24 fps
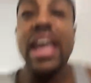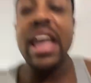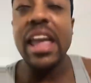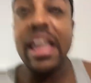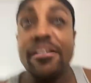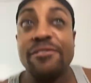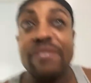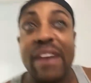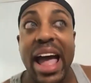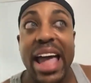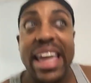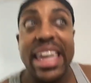
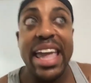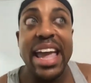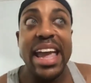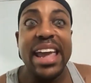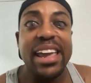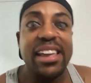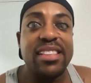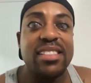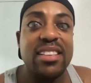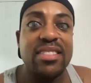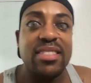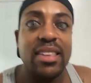if I can't
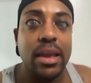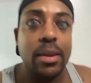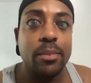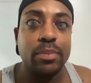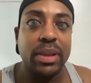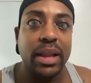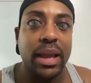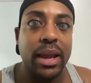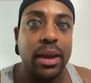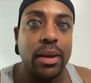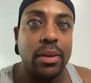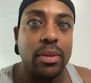get this
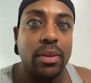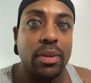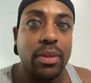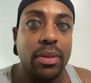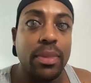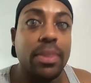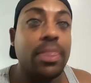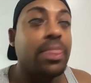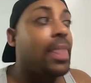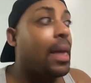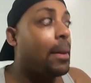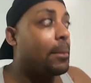implant,
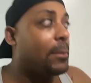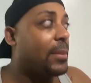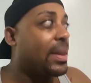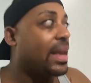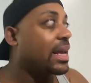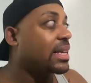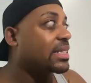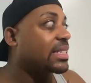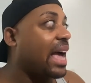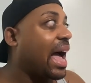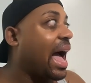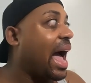that
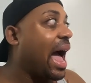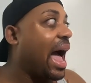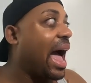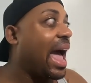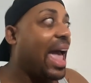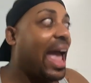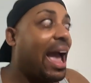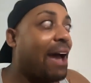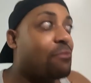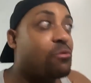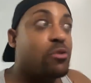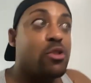means I
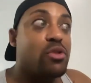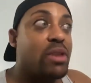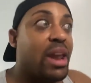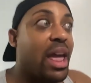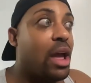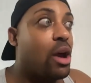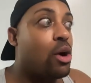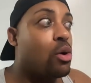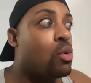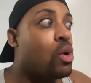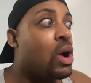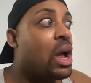have to
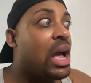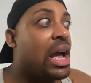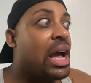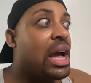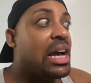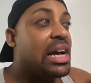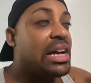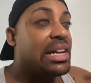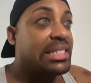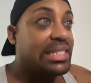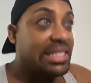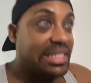now
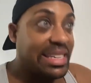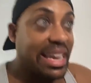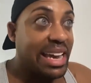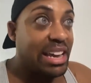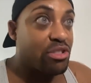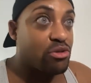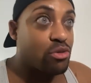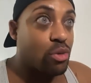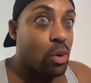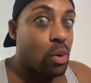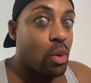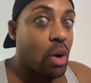
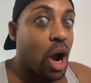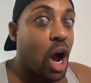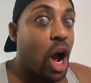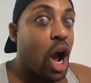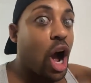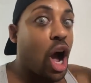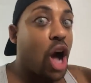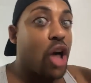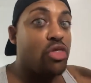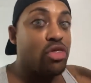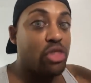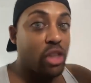schedule
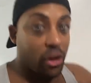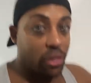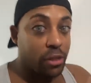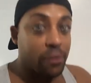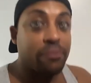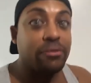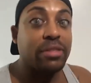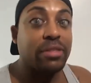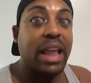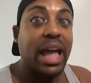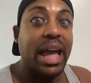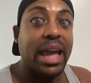another
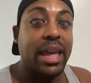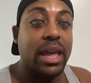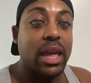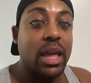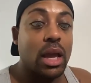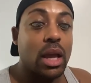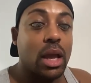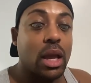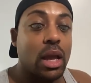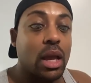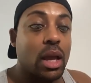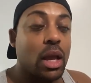flight,
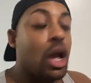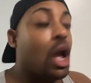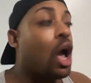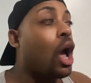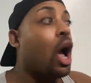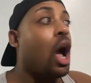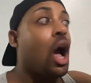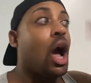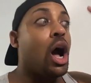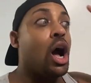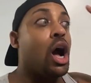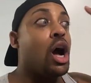
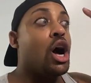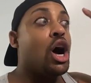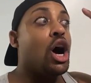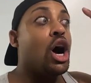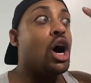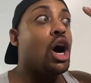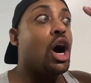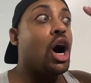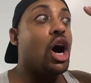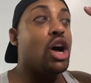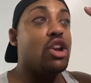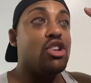
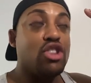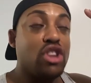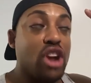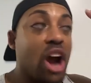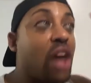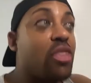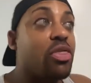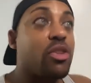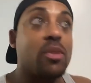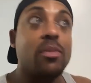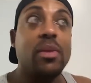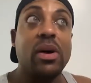
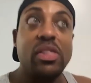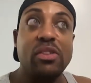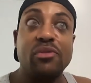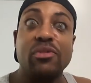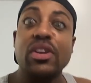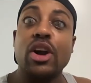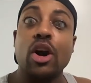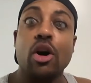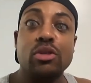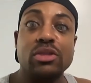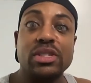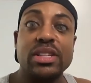another
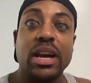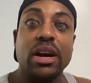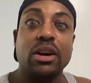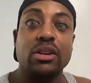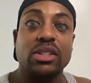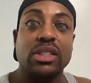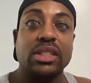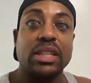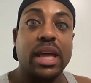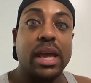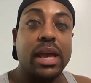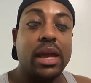motherfucking
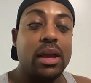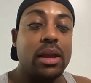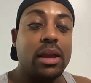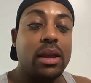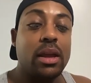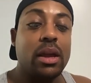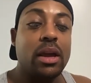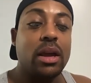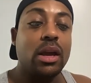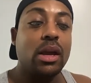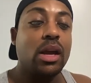hotel stay,